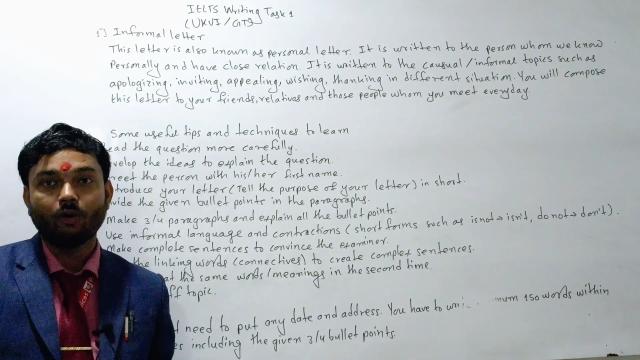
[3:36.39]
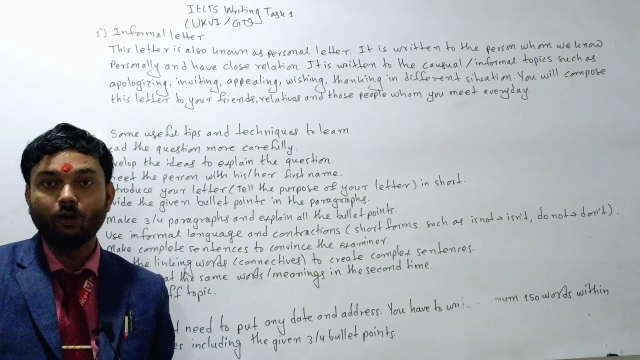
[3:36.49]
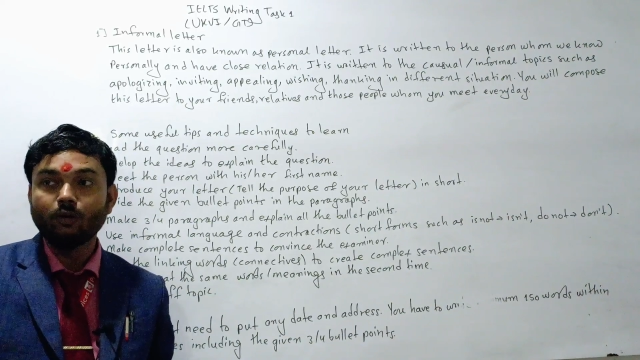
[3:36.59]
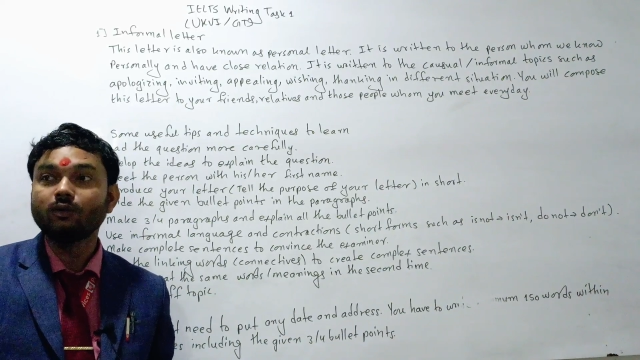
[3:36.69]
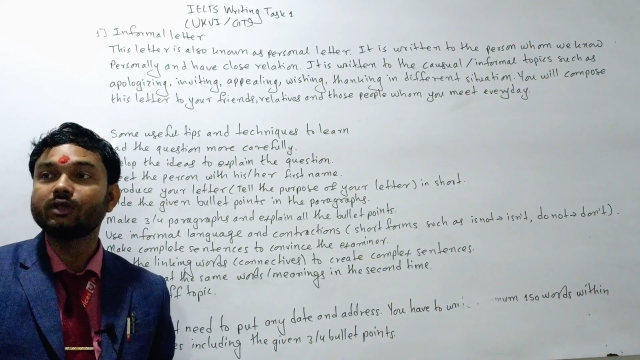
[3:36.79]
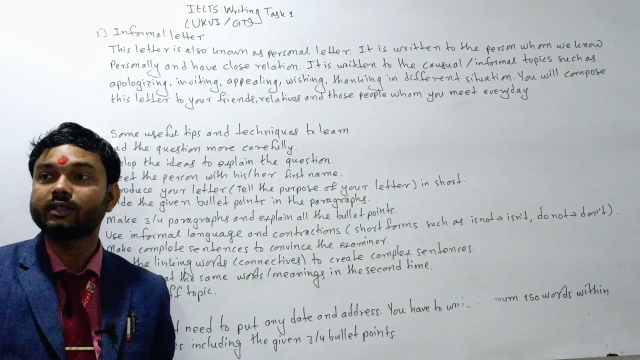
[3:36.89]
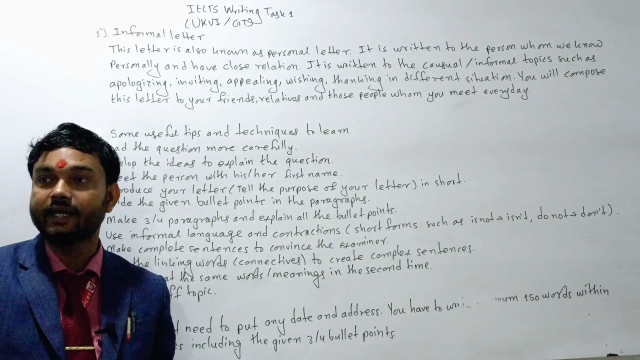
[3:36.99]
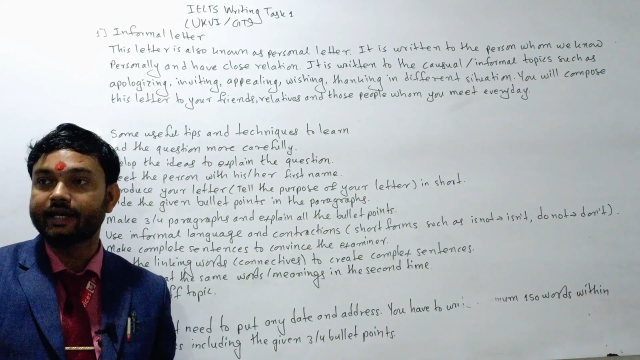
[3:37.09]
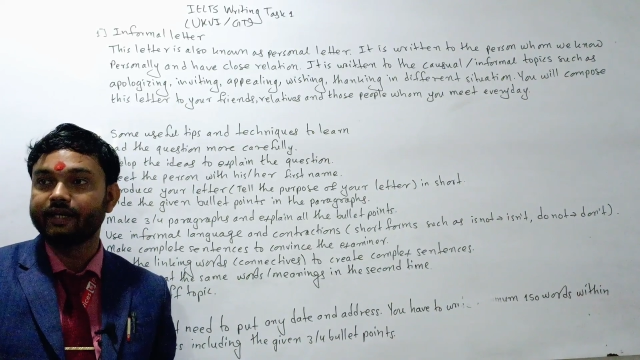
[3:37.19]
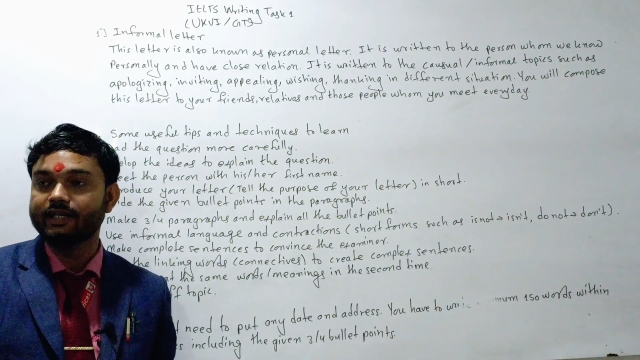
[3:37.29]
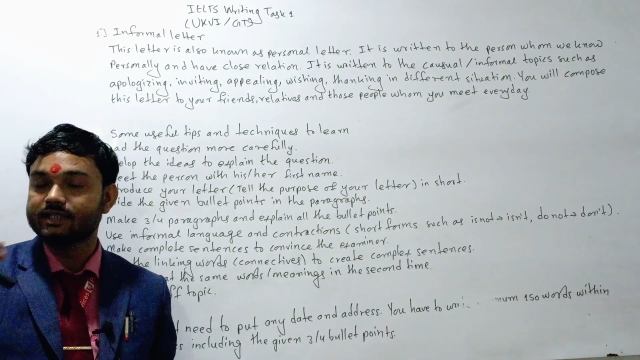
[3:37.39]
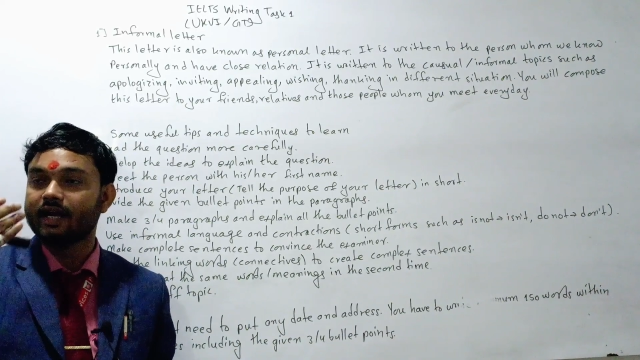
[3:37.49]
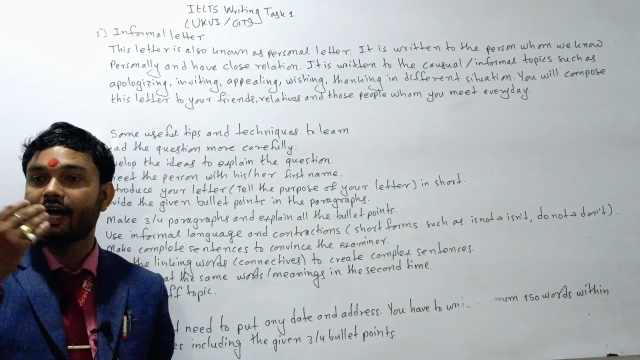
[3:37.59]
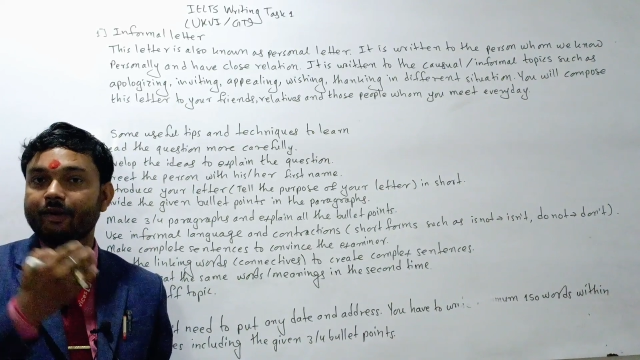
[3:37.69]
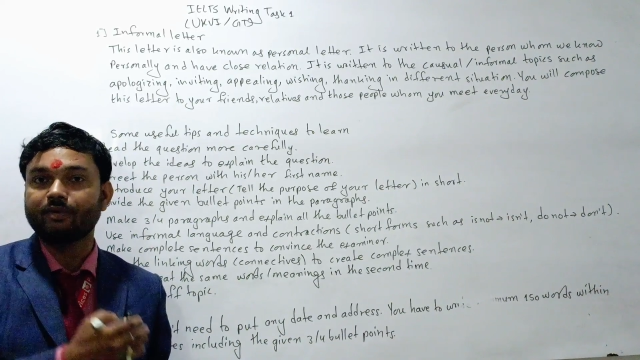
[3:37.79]
All the
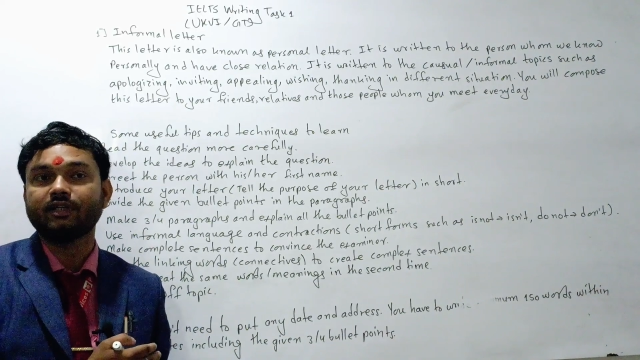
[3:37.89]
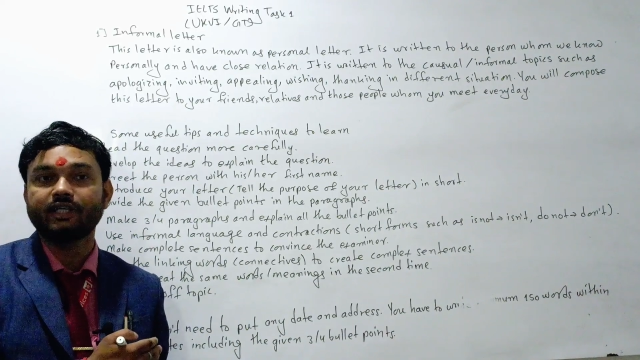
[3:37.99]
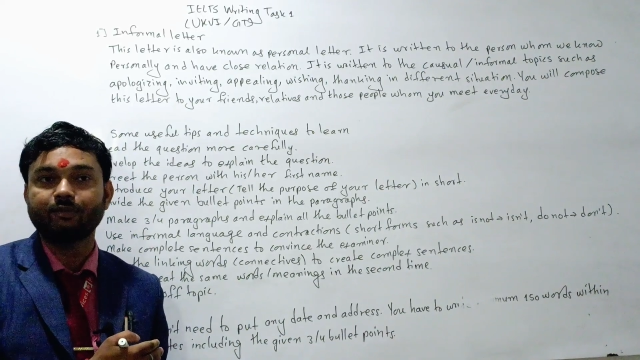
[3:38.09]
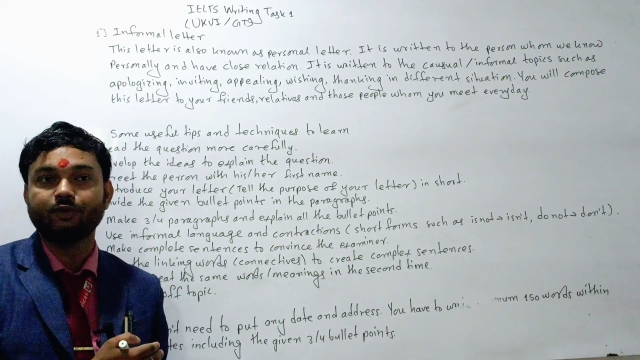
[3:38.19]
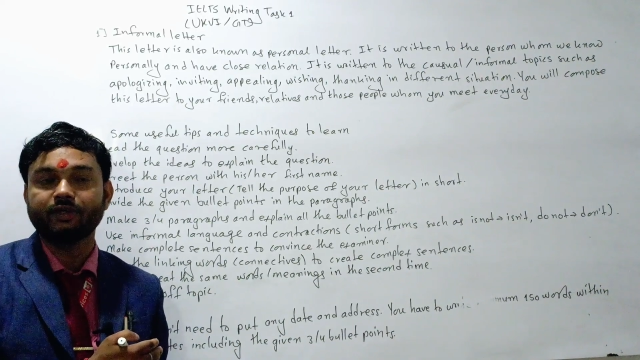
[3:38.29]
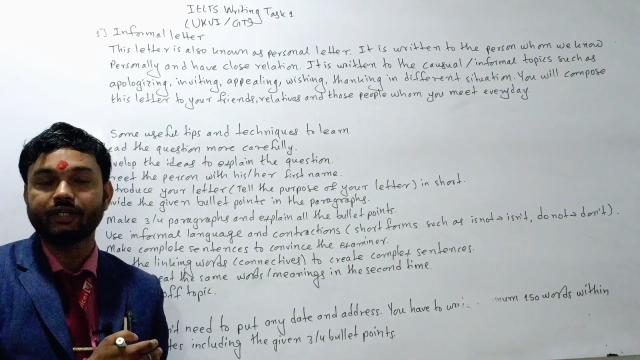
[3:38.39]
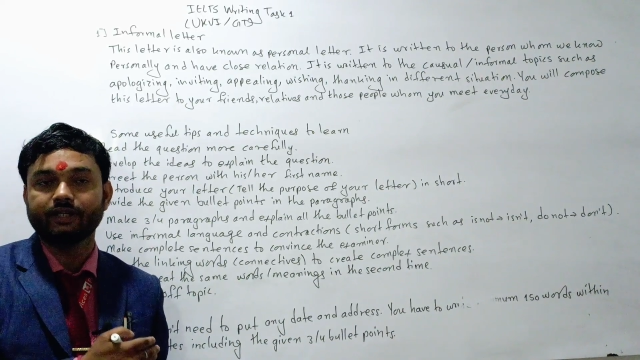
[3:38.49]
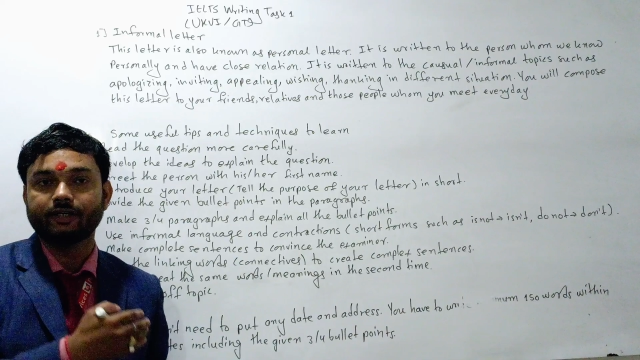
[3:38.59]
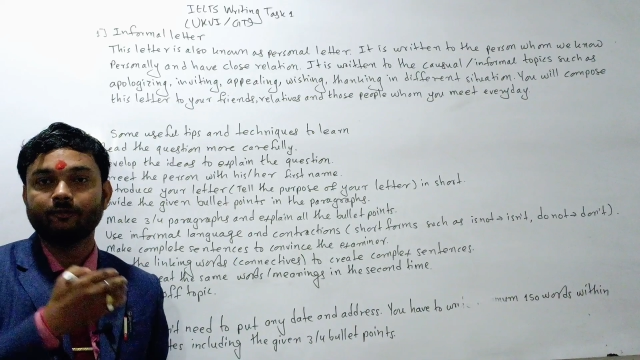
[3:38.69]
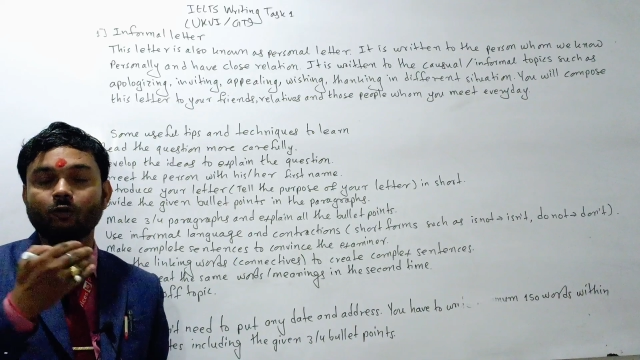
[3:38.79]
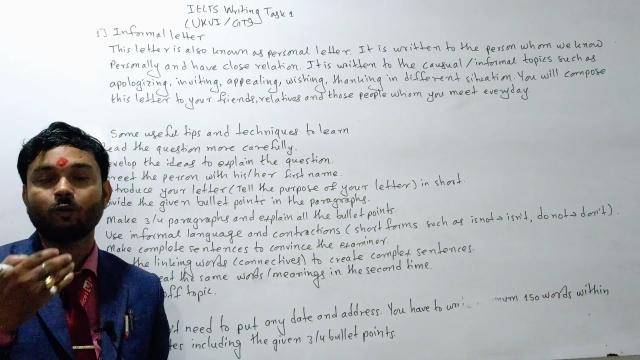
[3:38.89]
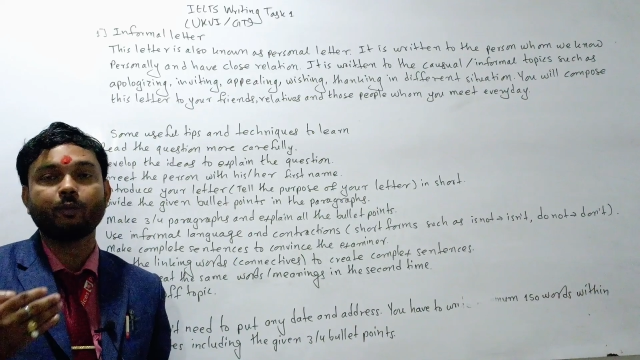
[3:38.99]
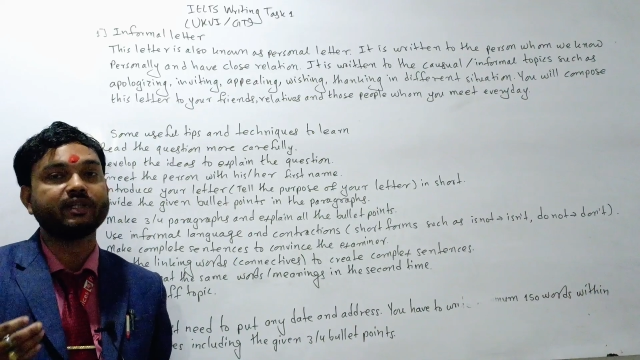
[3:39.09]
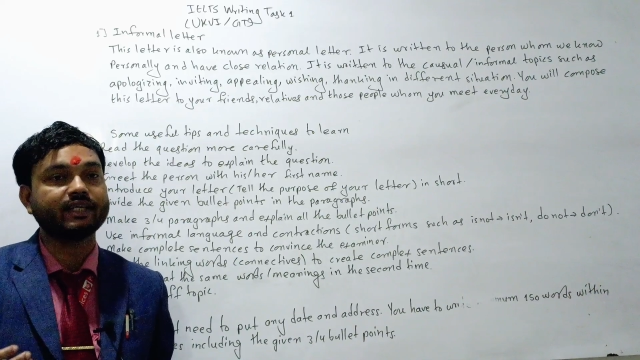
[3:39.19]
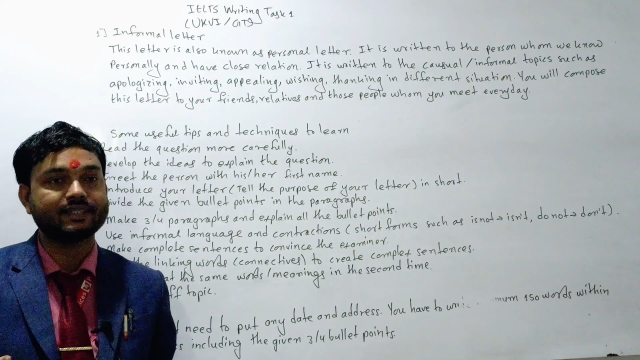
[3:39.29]
techniques I will give you here
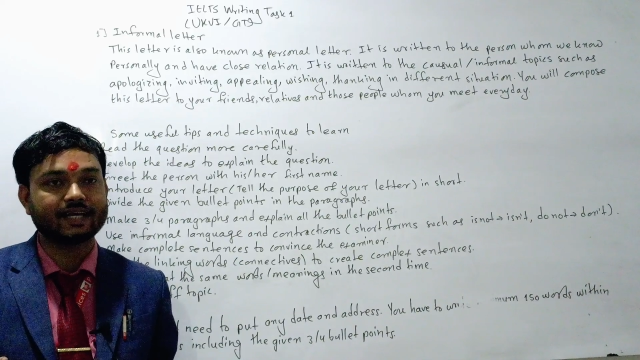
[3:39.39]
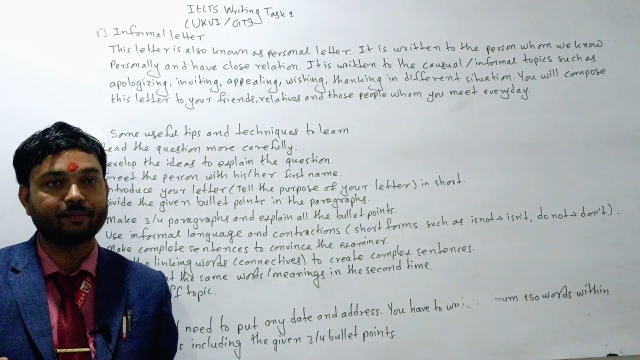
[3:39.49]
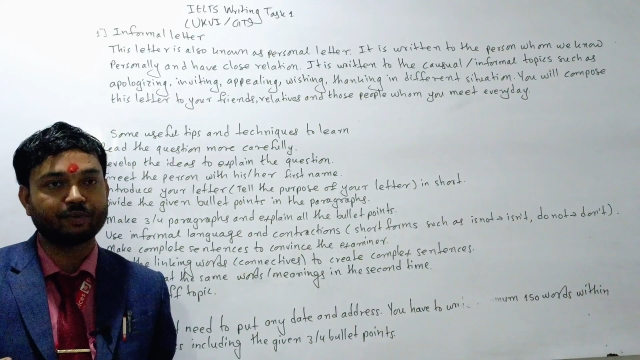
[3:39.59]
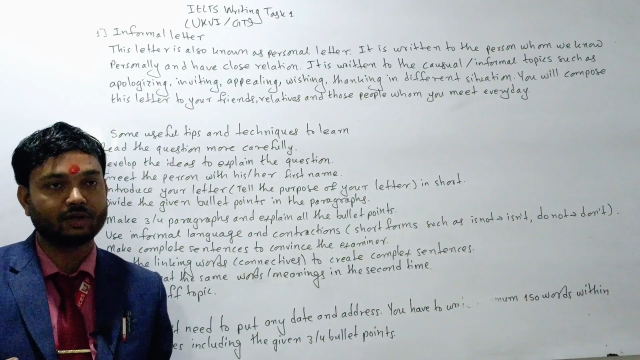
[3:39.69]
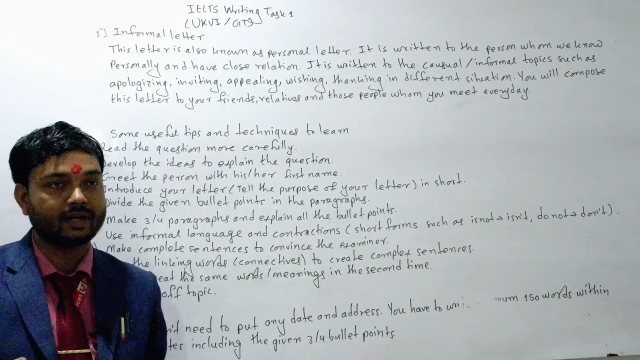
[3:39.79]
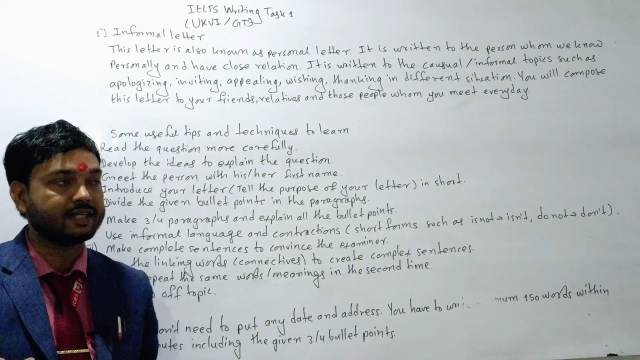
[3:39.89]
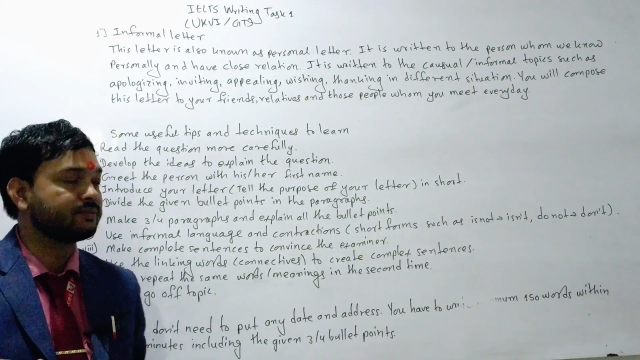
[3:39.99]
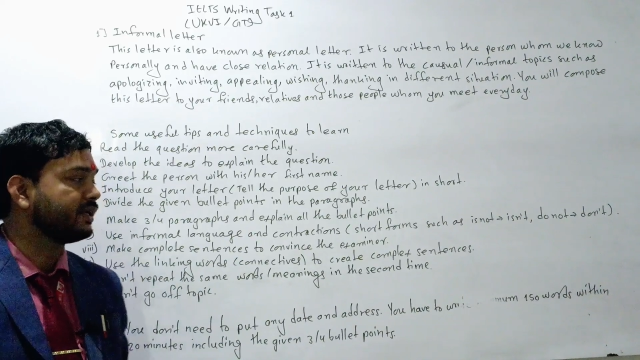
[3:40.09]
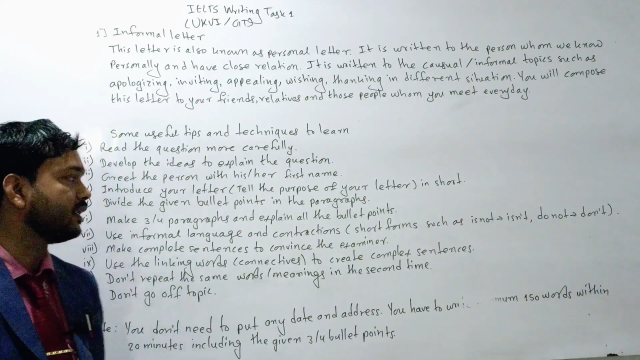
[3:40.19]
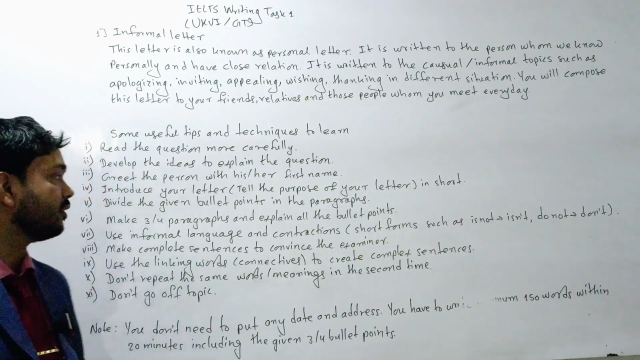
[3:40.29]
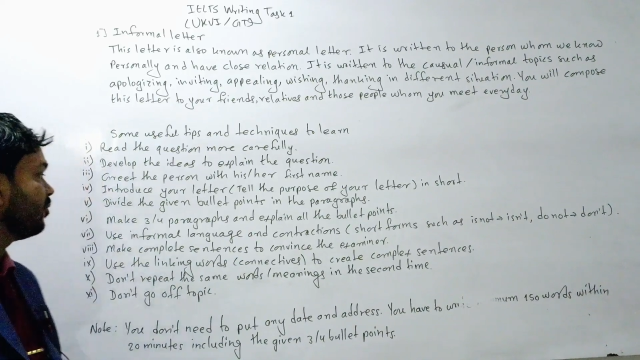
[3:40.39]
with example as well.